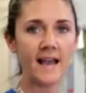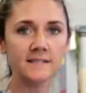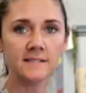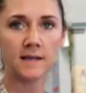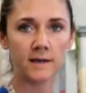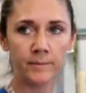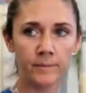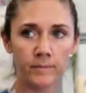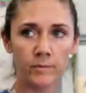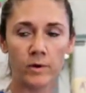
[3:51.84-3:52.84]
had
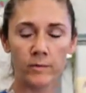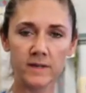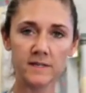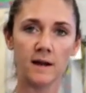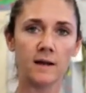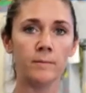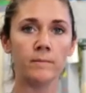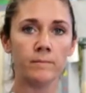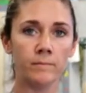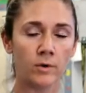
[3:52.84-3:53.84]
some, when we did our
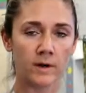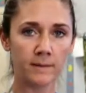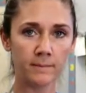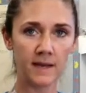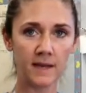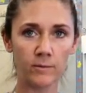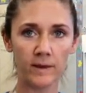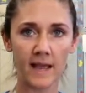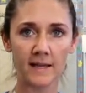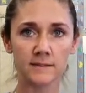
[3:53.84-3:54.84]
morning meeting,
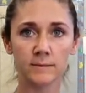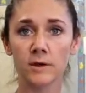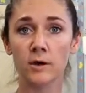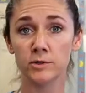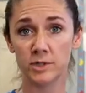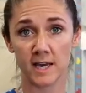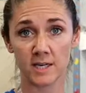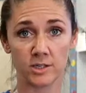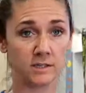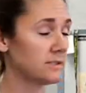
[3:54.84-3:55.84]
we had some
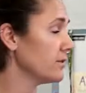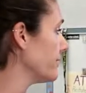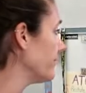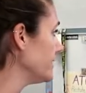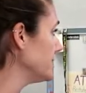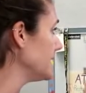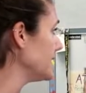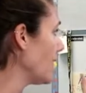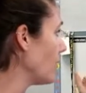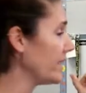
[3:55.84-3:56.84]
negotiations. So the first
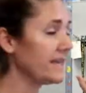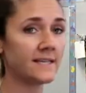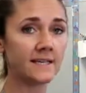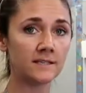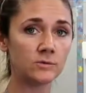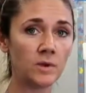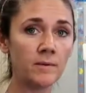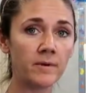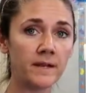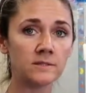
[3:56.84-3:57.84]
thing that we did is
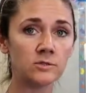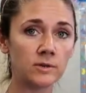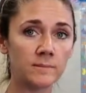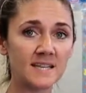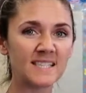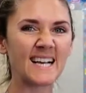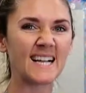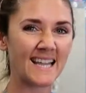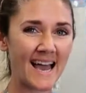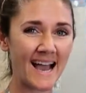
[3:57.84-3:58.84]
we brainstormed as a
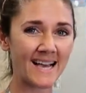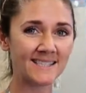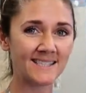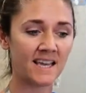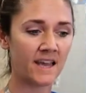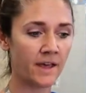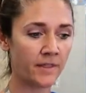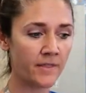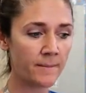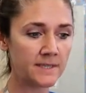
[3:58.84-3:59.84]
class
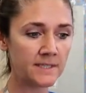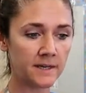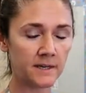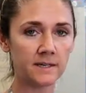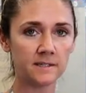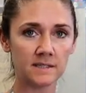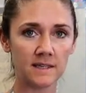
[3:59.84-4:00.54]
the materials